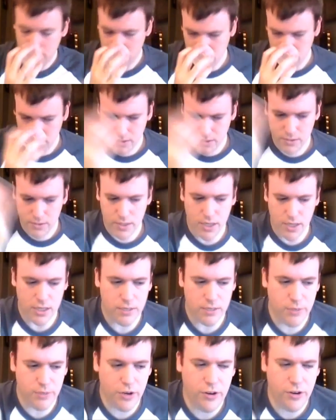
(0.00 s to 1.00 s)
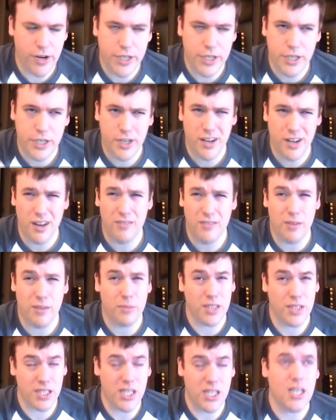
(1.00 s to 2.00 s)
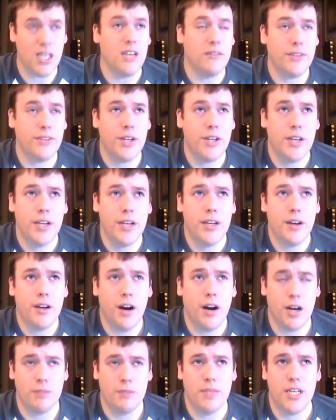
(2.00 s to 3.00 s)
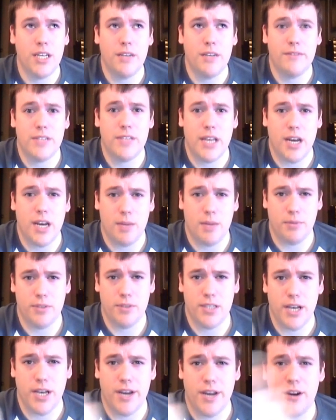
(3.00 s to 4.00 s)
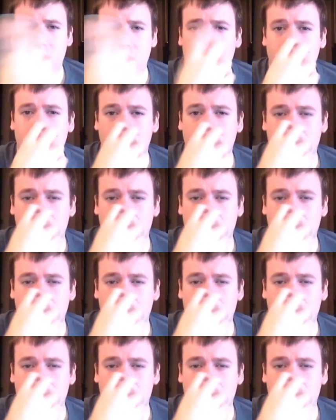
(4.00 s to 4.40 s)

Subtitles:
This was a customer creation of, I believe, autumn leaves and apple cider.